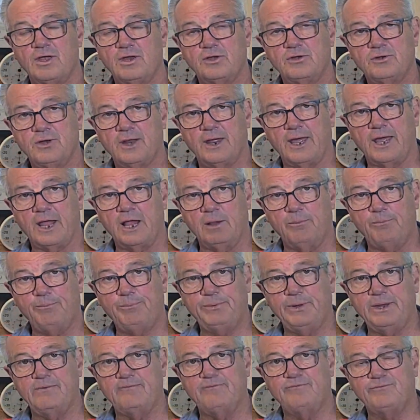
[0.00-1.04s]
to help
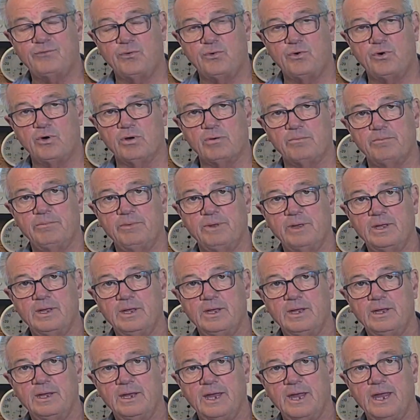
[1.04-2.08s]
inform
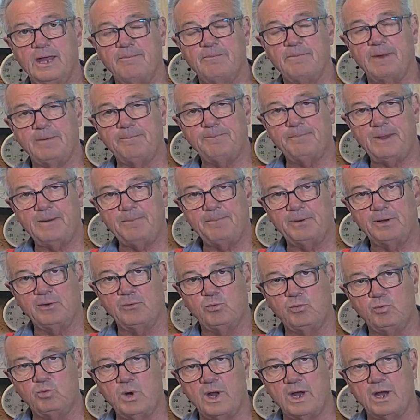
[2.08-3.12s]
and make people
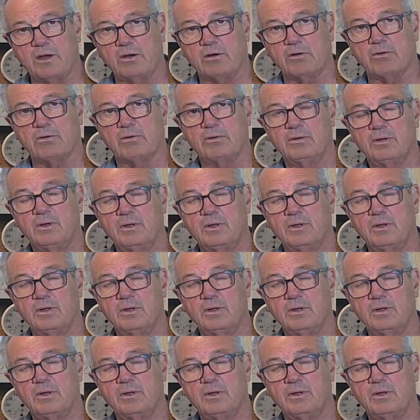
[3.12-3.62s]
aware